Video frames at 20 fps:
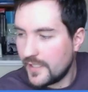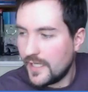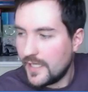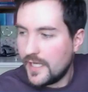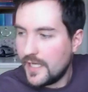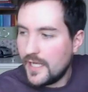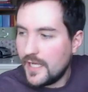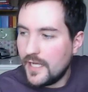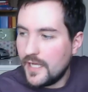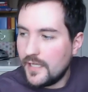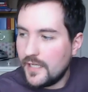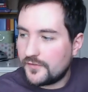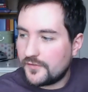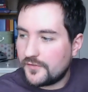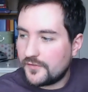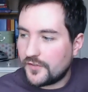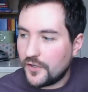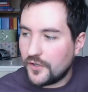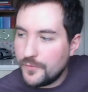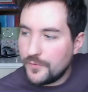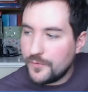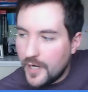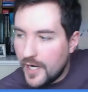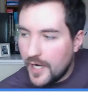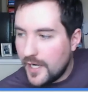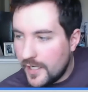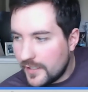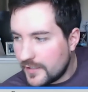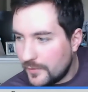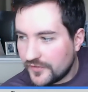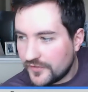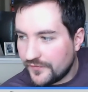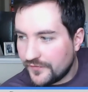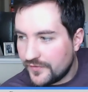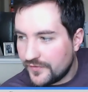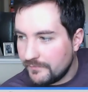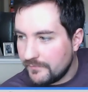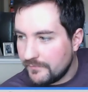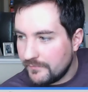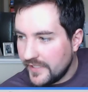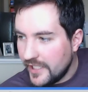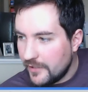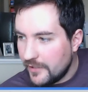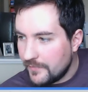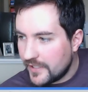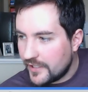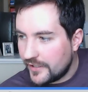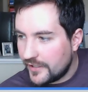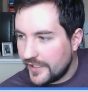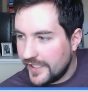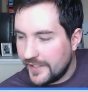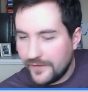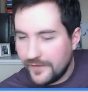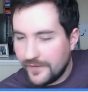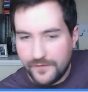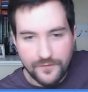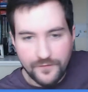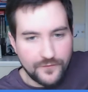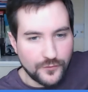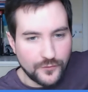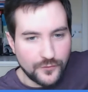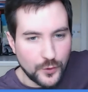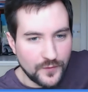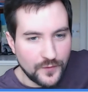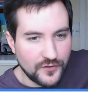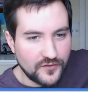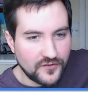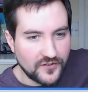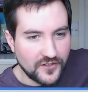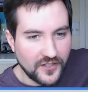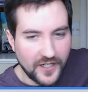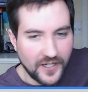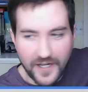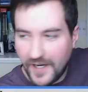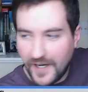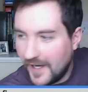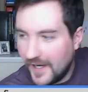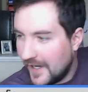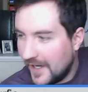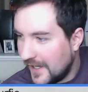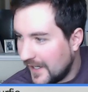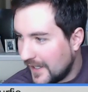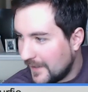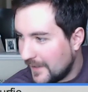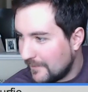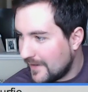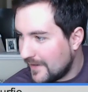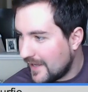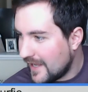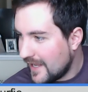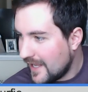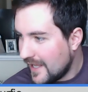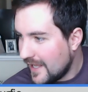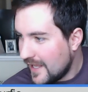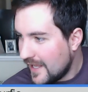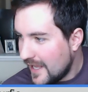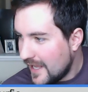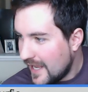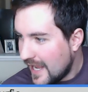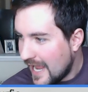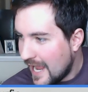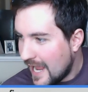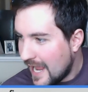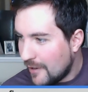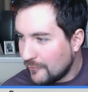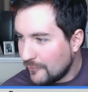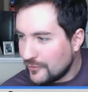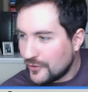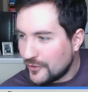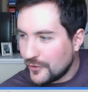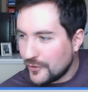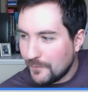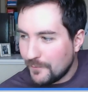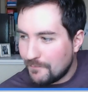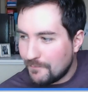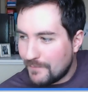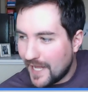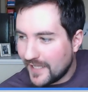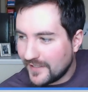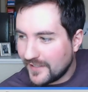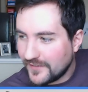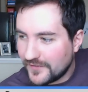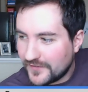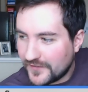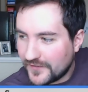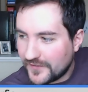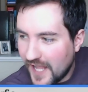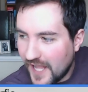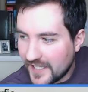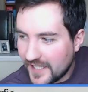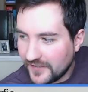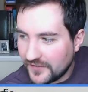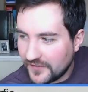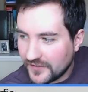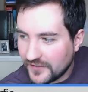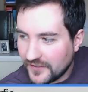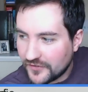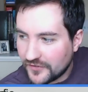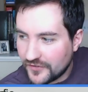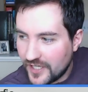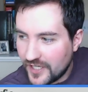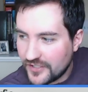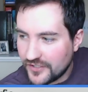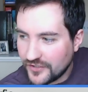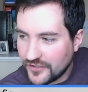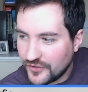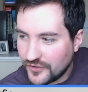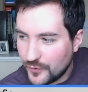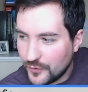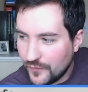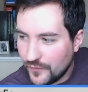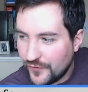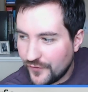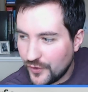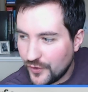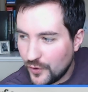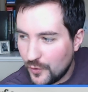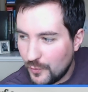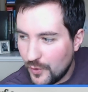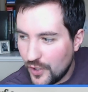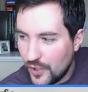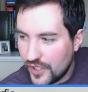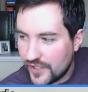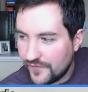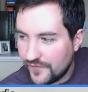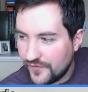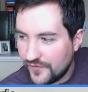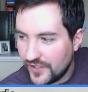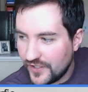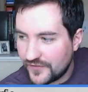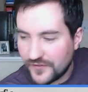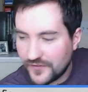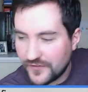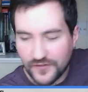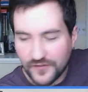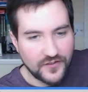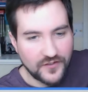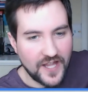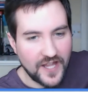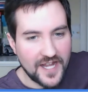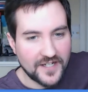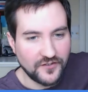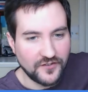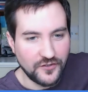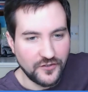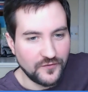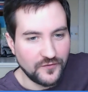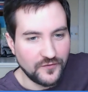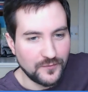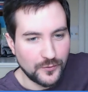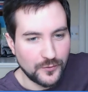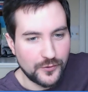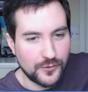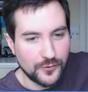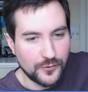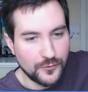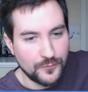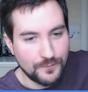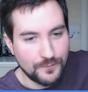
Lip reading: So a question from Neil McLean for all of us. How do you balance Slack as a distraction tool for your work versus Slack as a useful tool?